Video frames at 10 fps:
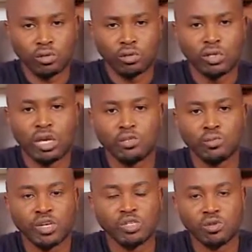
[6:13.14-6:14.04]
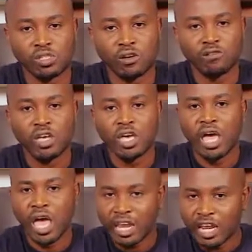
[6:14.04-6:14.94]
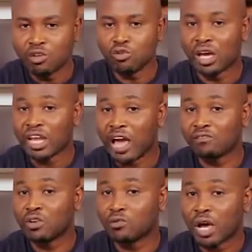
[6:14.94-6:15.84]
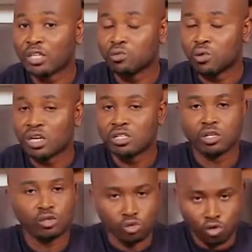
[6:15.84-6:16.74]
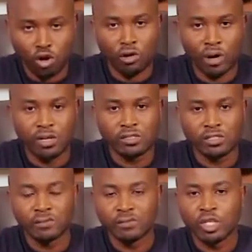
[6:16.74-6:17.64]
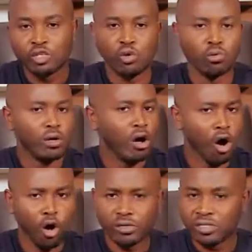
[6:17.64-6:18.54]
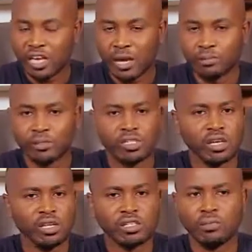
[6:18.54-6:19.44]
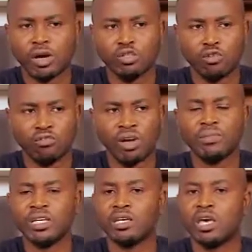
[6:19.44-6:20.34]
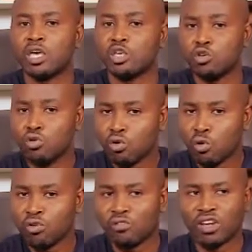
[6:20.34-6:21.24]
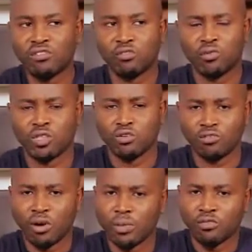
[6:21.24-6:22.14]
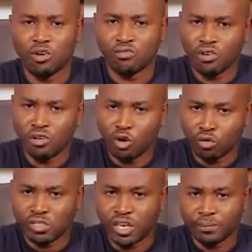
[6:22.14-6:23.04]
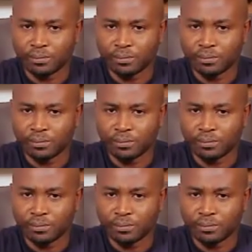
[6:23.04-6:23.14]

express yourself, and then you can have the right words to talk about it. So all the time, tell us about your family. You know you've lived with your family for a very long time,